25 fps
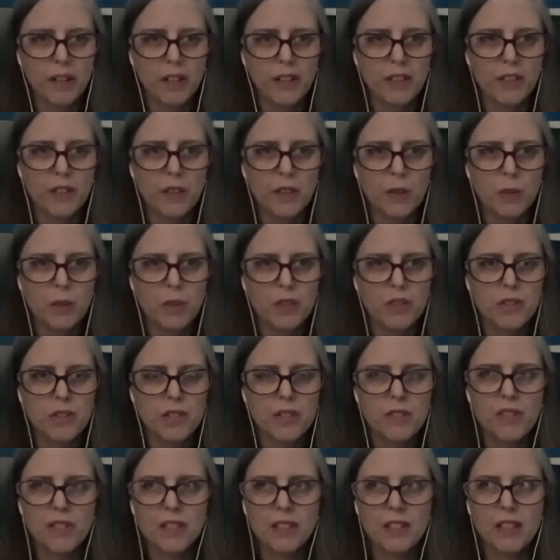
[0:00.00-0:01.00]
and there was
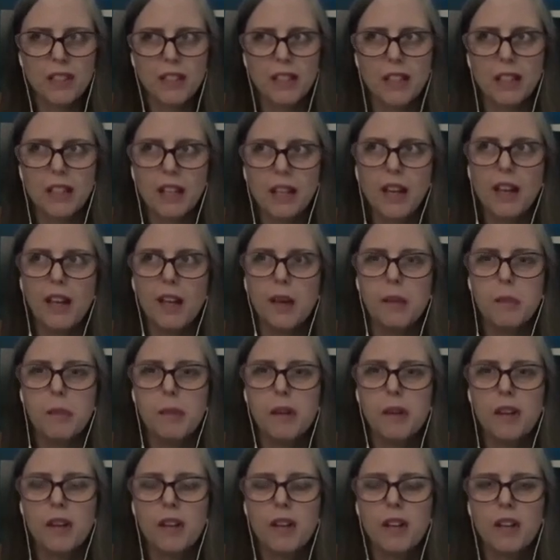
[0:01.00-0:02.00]
even like a game